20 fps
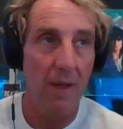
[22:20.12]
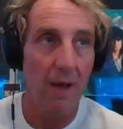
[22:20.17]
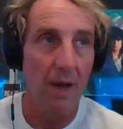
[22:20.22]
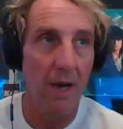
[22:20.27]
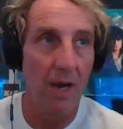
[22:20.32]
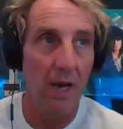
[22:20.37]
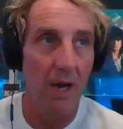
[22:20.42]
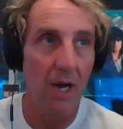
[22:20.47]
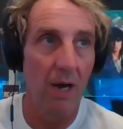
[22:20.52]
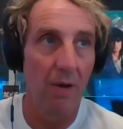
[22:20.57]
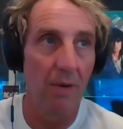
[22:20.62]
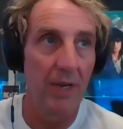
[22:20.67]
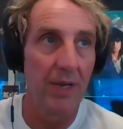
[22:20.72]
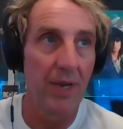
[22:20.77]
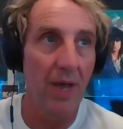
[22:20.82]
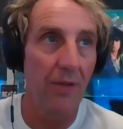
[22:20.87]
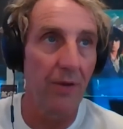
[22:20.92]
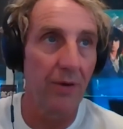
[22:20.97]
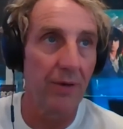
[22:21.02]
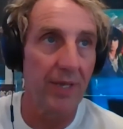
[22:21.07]
Uh,
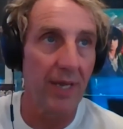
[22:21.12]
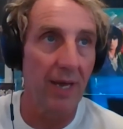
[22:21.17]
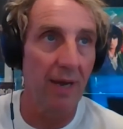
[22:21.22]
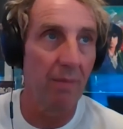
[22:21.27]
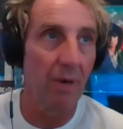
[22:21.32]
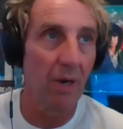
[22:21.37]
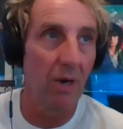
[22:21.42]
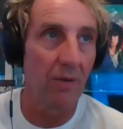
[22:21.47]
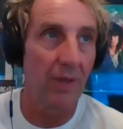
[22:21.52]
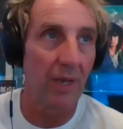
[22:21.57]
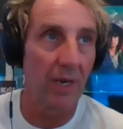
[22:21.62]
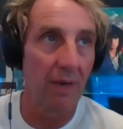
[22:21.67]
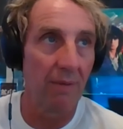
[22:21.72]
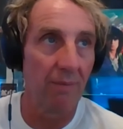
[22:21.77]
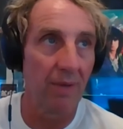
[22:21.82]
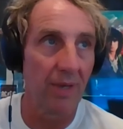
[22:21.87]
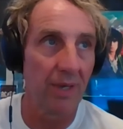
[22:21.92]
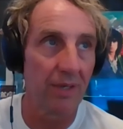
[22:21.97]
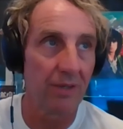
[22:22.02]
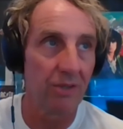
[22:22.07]
another demo that
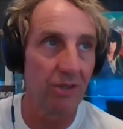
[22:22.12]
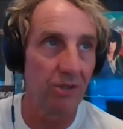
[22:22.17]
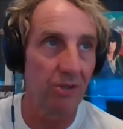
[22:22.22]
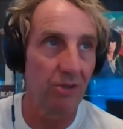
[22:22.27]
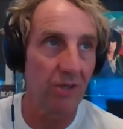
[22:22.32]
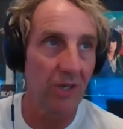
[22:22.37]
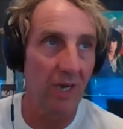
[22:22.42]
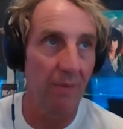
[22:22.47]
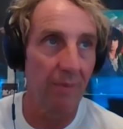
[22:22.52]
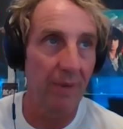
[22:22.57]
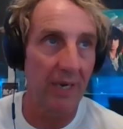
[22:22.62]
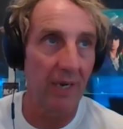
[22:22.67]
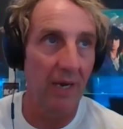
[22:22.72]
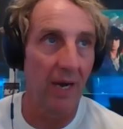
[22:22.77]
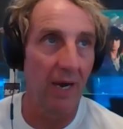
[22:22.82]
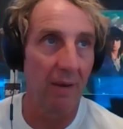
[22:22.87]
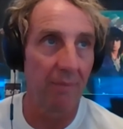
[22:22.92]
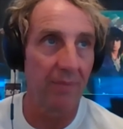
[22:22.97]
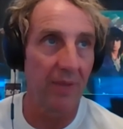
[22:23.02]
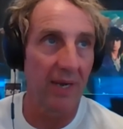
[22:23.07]
I'm going to do coming
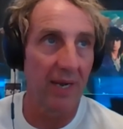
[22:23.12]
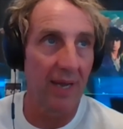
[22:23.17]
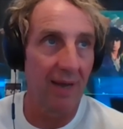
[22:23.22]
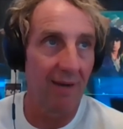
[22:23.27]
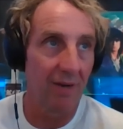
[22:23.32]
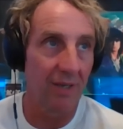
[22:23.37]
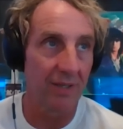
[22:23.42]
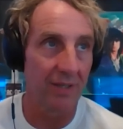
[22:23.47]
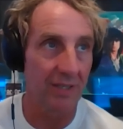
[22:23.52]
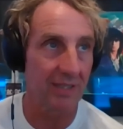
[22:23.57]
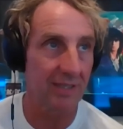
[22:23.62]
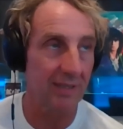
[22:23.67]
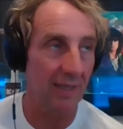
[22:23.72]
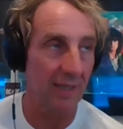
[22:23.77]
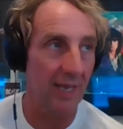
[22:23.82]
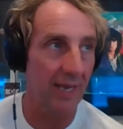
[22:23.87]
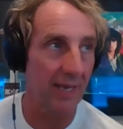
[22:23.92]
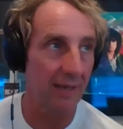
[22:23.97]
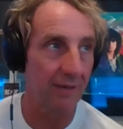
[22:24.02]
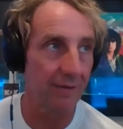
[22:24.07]
up that I have on the
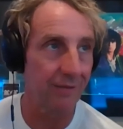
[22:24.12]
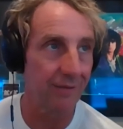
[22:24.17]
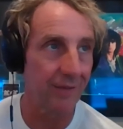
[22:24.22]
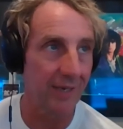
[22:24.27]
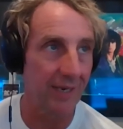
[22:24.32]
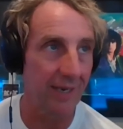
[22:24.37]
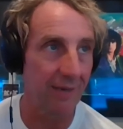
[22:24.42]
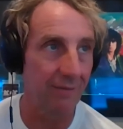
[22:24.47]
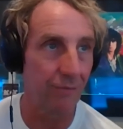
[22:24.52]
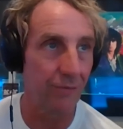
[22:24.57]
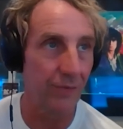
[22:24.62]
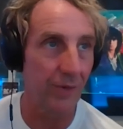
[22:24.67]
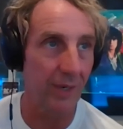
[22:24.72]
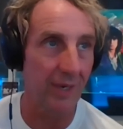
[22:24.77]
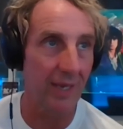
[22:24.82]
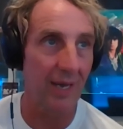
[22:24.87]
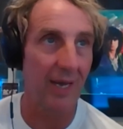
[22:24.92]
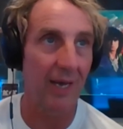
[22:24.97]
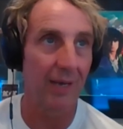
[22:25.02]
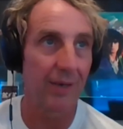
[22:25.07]
slate that I haven't
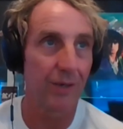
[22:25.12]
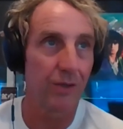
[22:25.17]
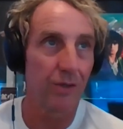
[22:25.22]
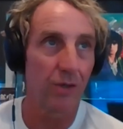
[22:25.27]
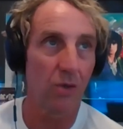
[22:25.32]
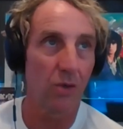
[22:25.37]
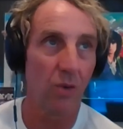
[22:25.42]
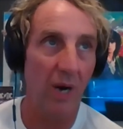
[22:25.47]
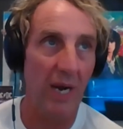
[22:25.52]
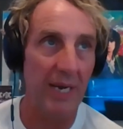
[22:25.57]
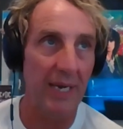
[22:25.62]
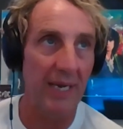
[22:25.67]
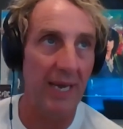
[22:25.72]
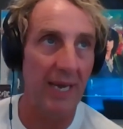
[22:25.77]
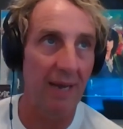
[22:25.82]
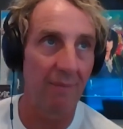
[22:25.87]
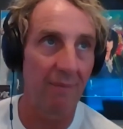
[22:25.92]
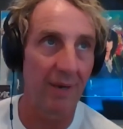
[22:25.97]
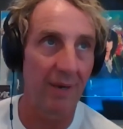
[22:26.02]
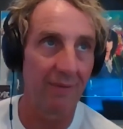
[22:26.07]
figured out how to do quite
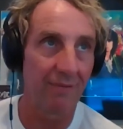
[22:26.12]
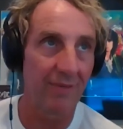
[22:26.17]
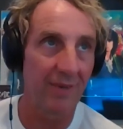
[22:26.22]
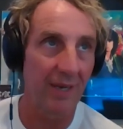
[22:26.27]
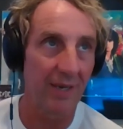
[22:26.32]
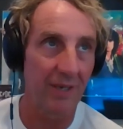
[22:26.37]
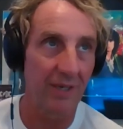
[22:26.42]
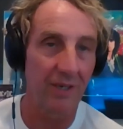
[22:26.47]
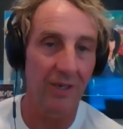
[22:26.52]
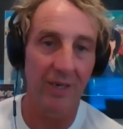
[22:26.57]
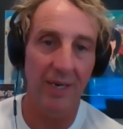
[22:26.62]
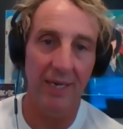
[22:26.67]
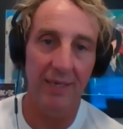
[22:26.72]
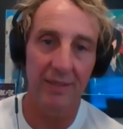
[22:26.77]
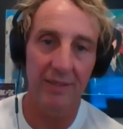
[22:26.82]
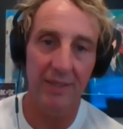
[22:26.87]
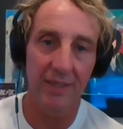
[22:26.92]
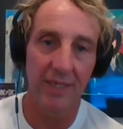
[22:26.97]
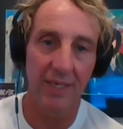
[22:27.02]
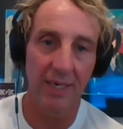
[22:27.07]
yet, but I've got a good
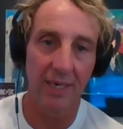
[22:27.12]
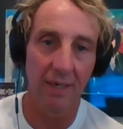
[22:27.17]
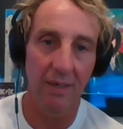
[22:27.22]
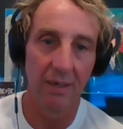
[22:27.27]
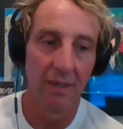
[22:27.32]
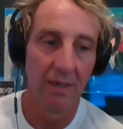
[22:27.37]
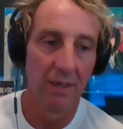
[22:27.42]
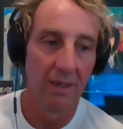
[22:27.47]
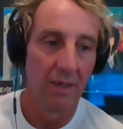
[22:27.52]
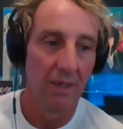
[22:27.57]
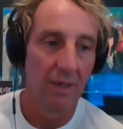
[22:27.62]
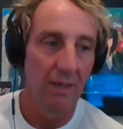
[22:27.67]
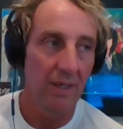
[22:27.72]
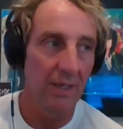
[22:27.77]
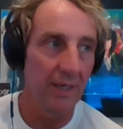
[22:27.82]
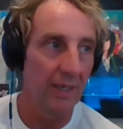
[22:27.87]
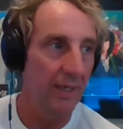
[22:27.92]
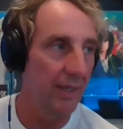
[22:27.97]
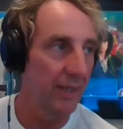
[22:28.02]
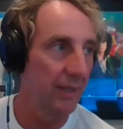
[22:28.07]
idea
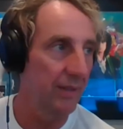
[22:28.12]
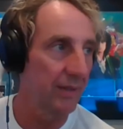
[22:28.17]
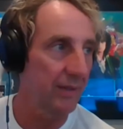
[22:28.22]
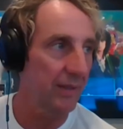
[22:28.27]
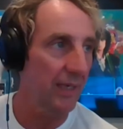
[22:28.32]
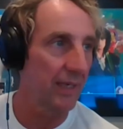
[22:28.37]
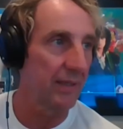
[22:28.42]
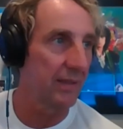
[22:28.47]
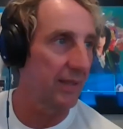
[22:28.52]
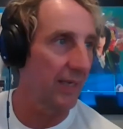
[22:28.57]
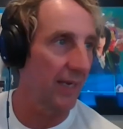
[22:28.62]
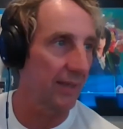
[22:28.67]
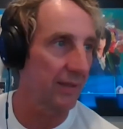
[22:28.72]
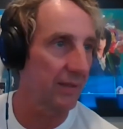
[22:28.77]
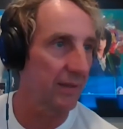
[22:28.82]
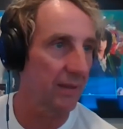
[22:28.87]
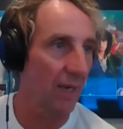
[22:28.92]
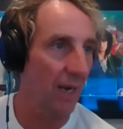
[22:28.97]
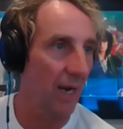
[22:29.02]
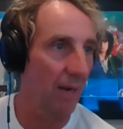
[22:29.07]
is a
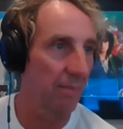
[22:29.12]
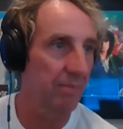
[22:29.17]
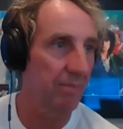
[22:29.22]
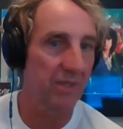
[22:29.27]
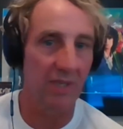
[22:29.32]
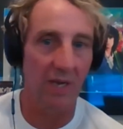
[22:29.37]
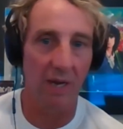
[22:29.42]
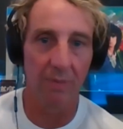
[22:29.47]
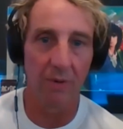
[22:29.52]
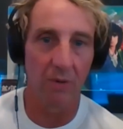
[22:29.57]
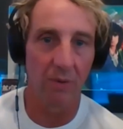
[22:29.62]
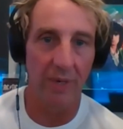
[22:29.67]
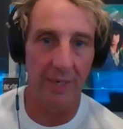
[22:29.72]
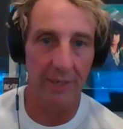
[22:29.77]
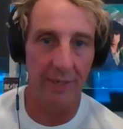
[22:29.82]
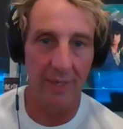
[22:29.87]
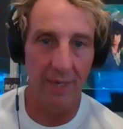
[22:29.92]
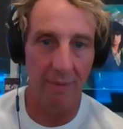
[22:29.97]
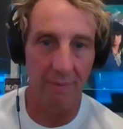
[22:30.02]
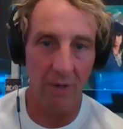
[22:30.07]
desktop
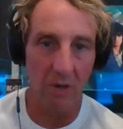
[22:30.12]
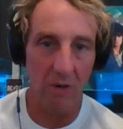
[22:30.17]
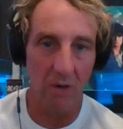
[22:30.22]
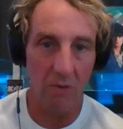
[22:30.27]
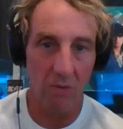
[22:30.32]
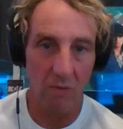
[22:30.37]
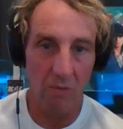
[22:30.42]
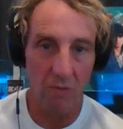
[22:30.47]
subarray demo